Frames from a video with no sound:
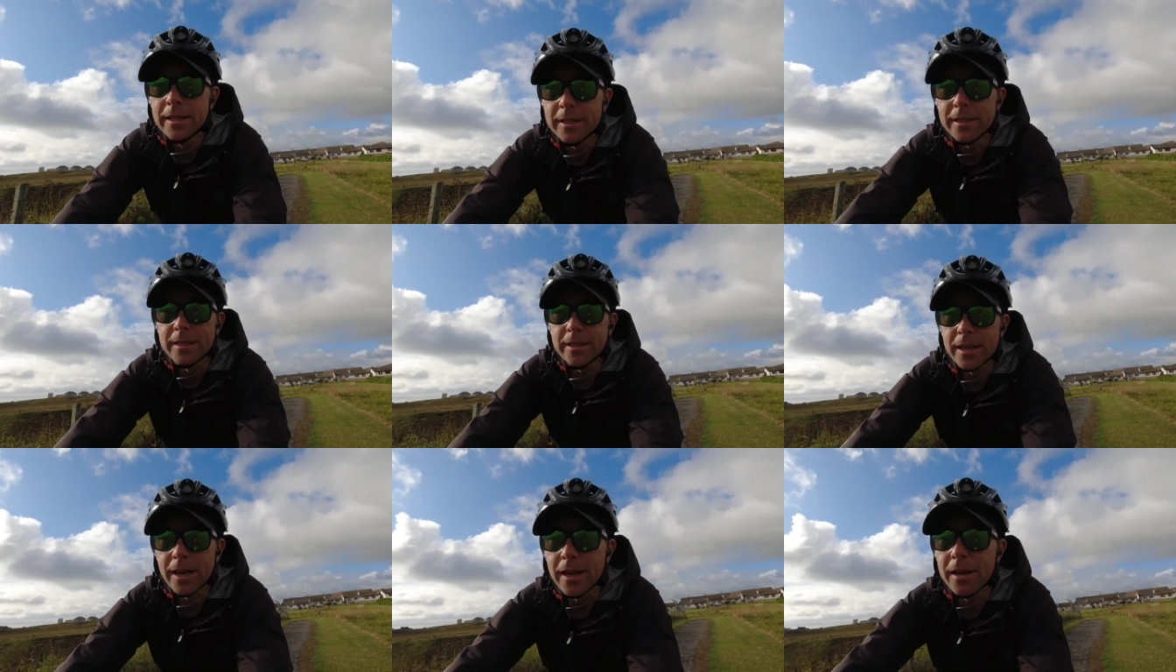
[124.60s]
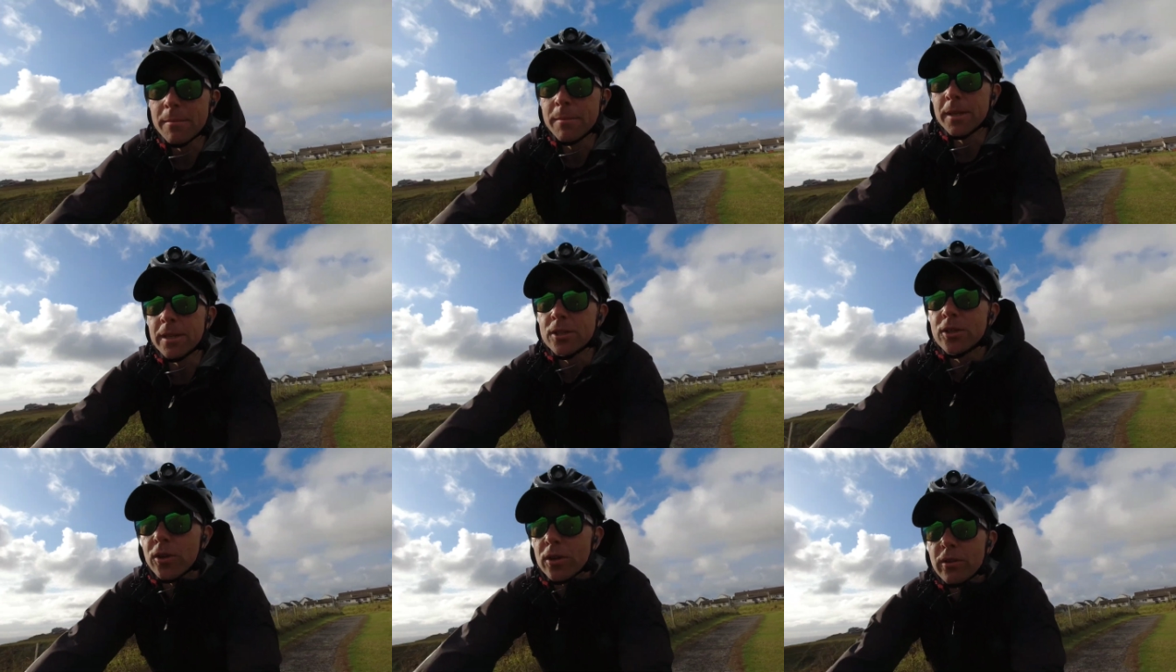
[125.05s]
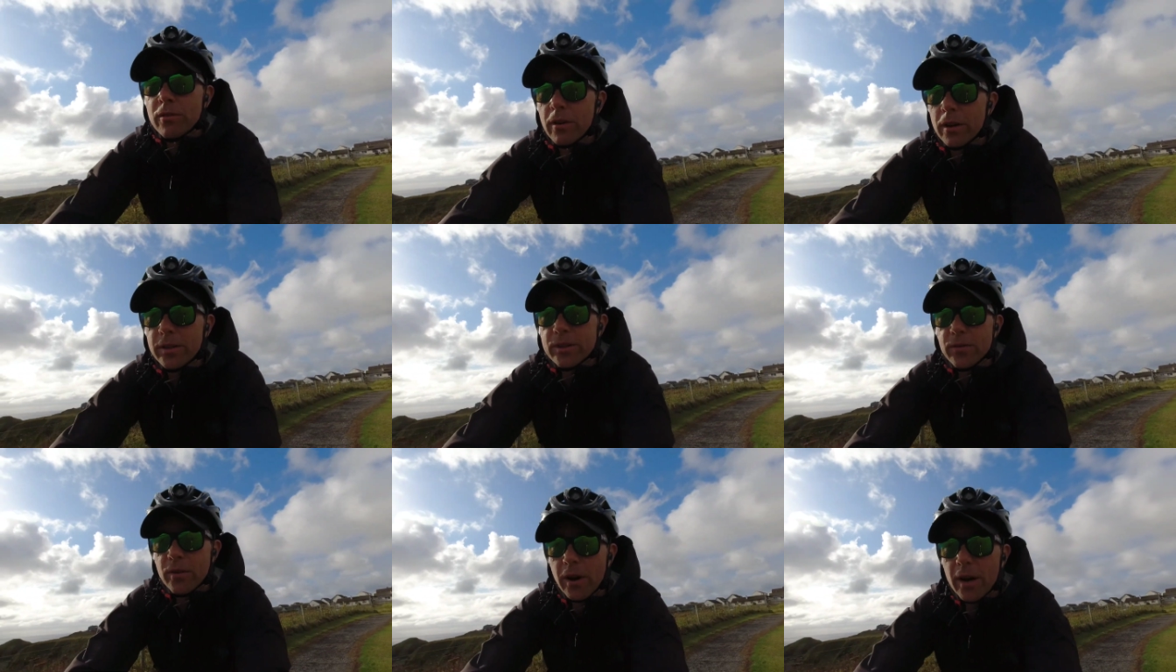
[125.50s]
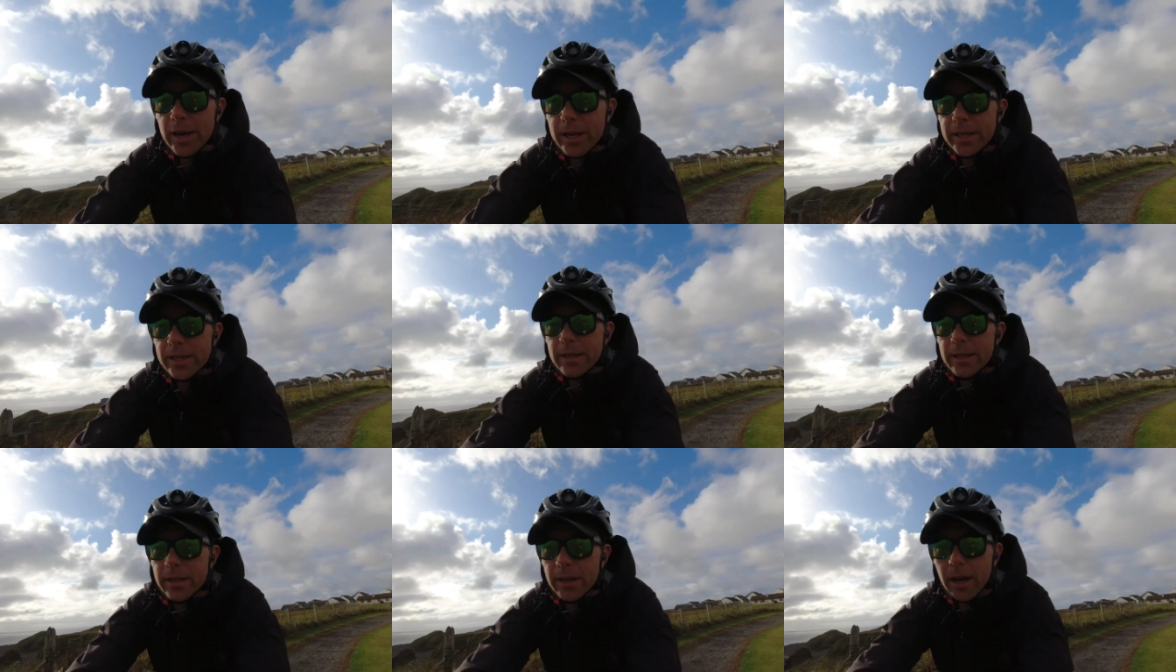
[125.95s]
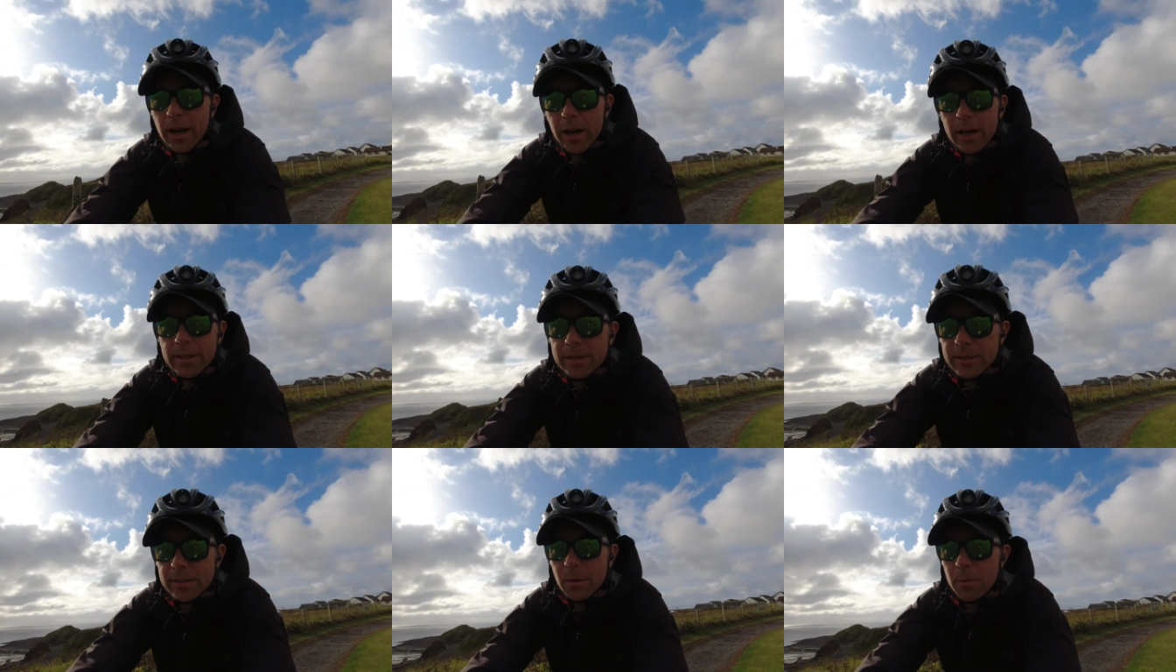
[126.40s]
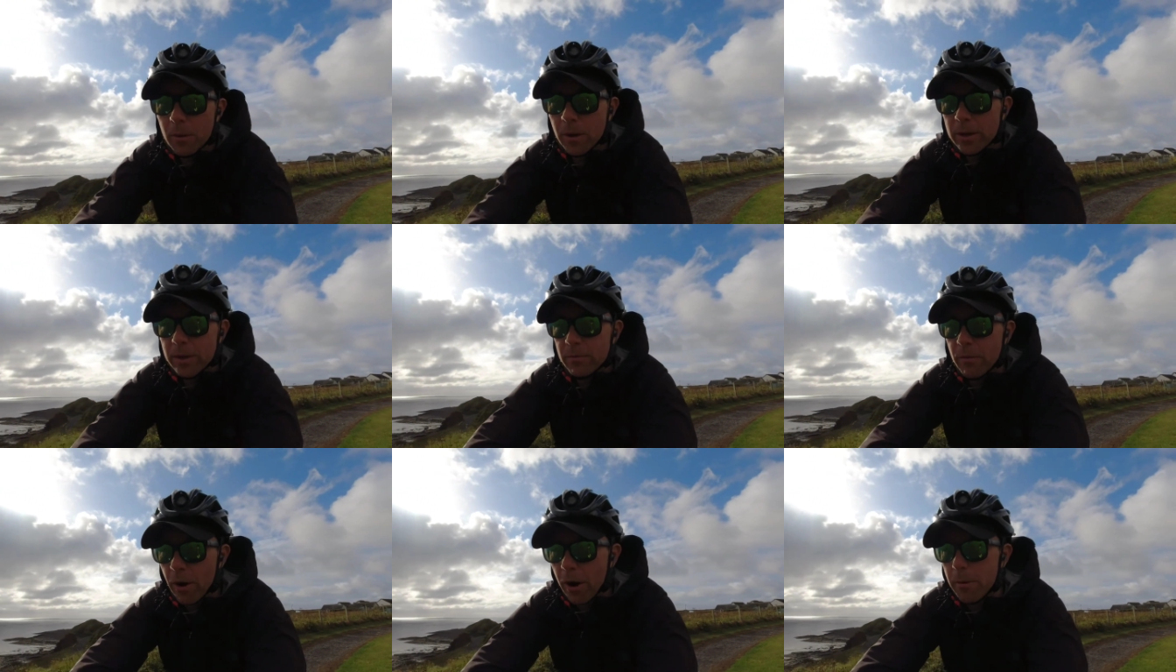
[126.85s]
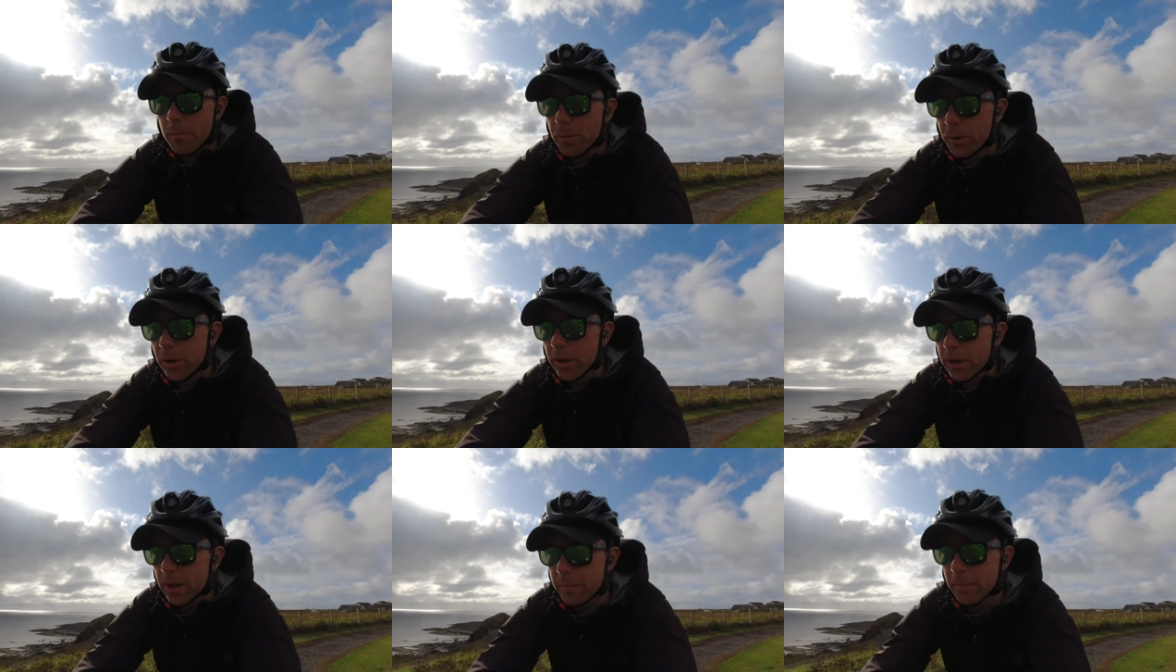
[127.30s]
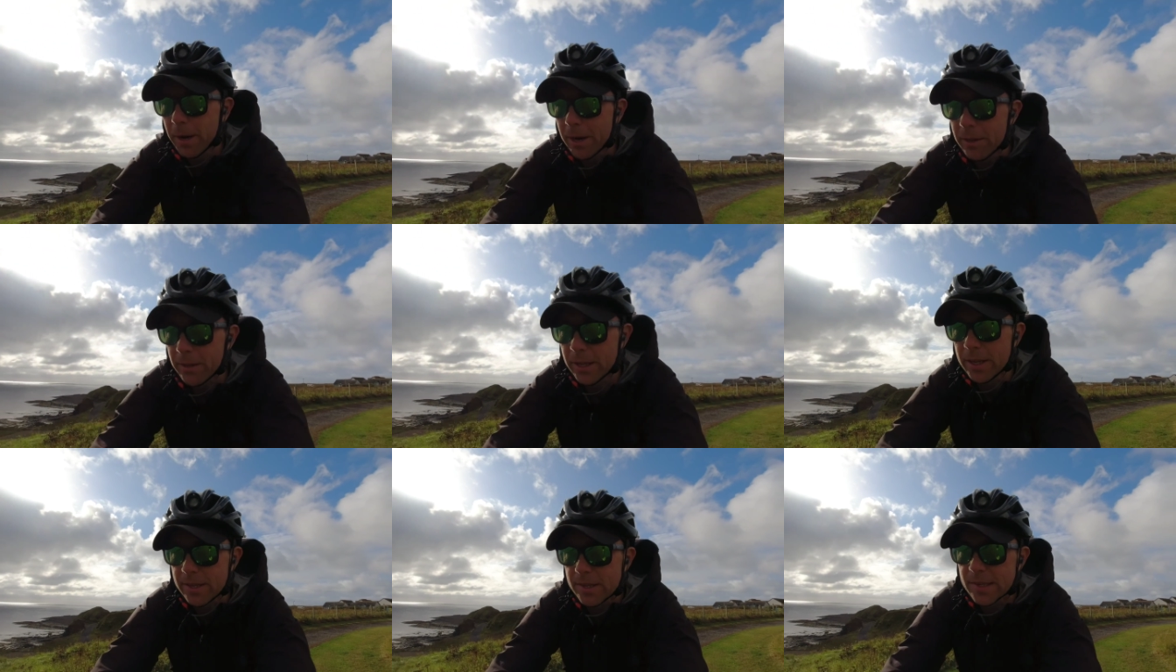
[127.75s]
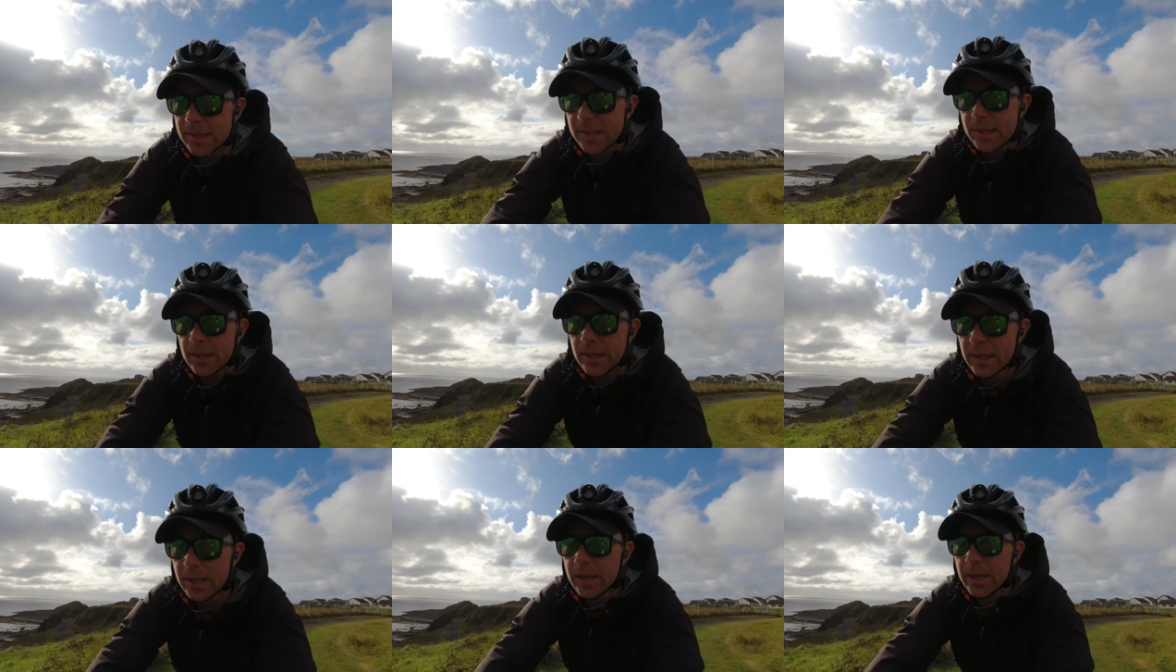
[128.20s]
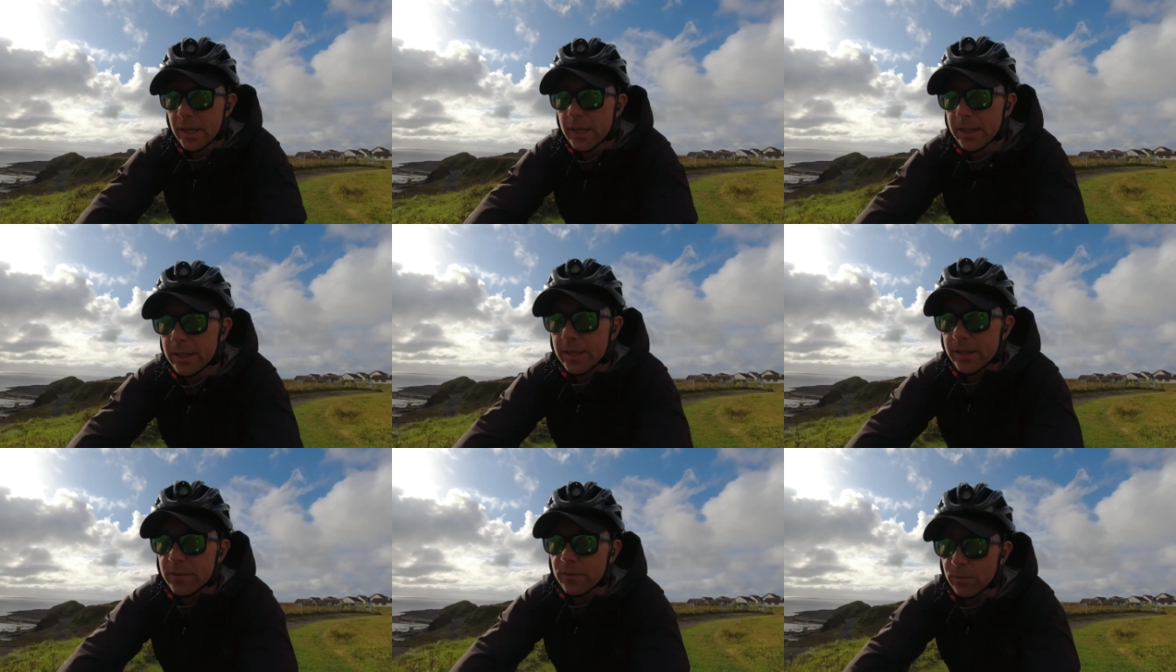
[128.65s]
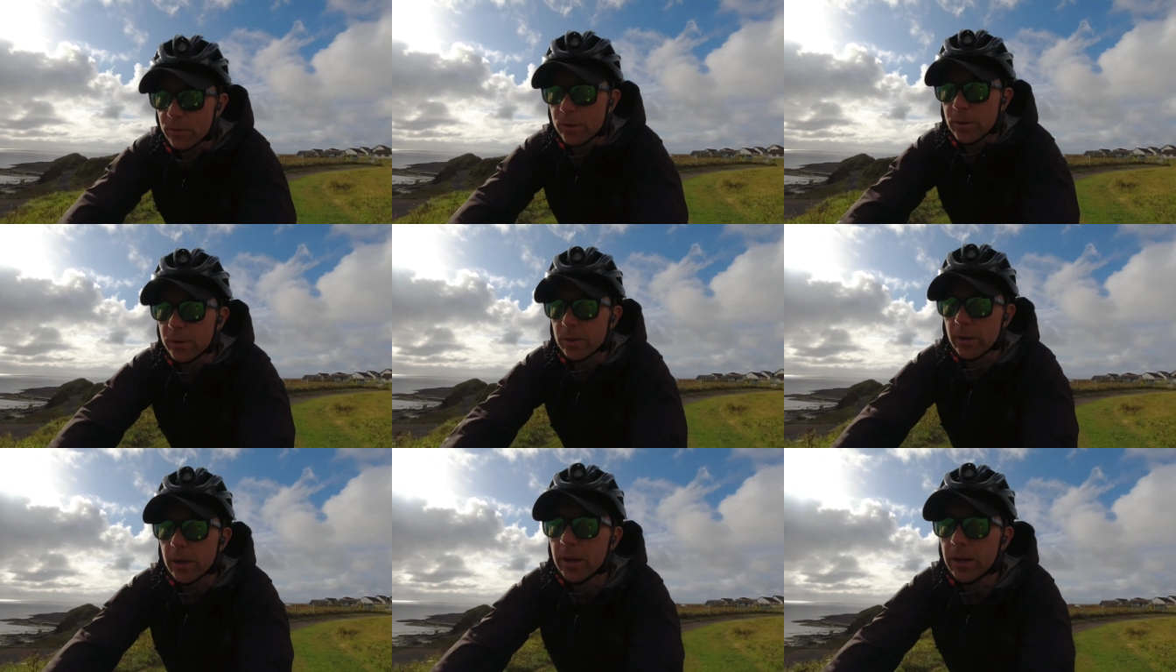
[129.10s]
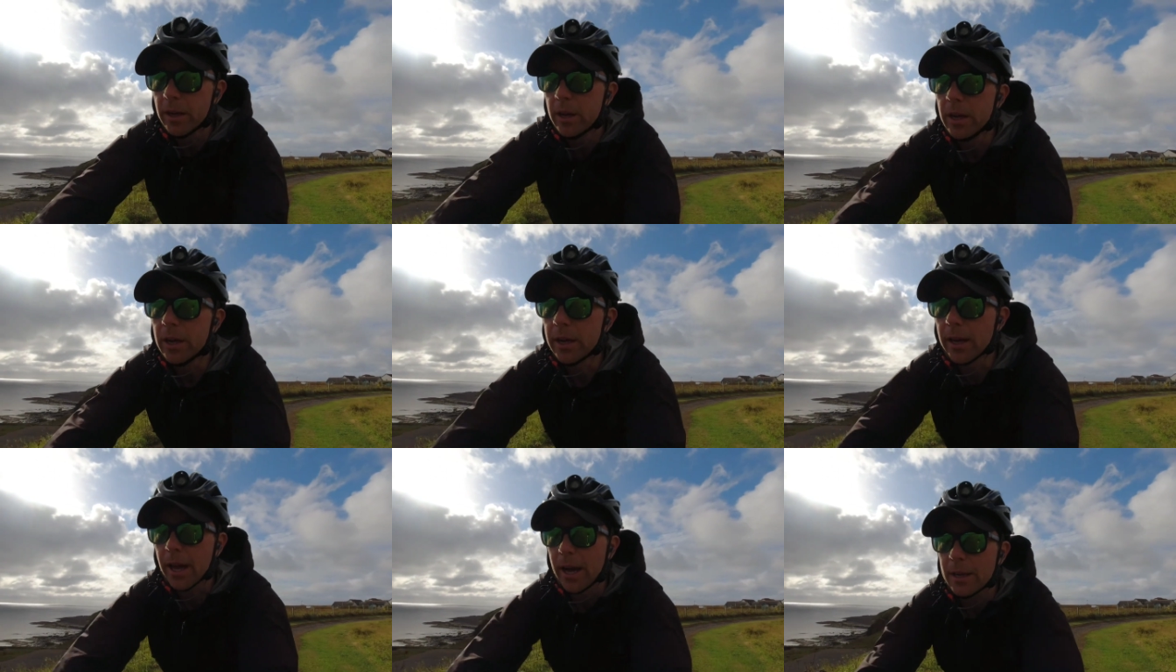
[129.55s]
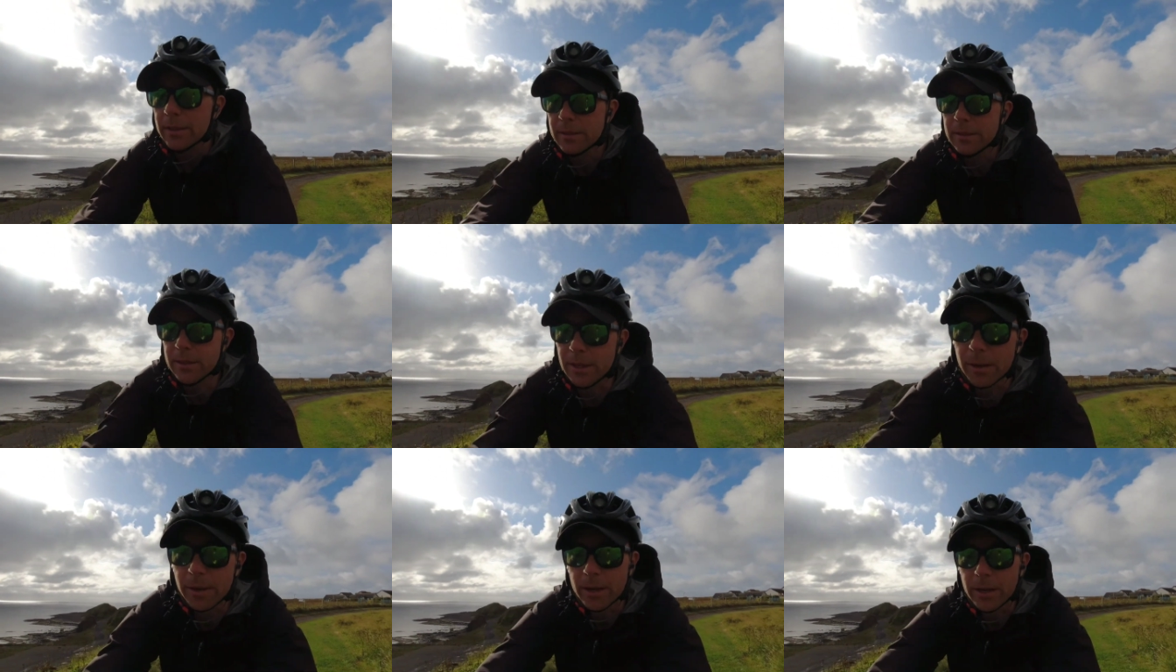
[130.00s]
determined John O'Groats ride. Uh, someone wrote a book about this this route and how to do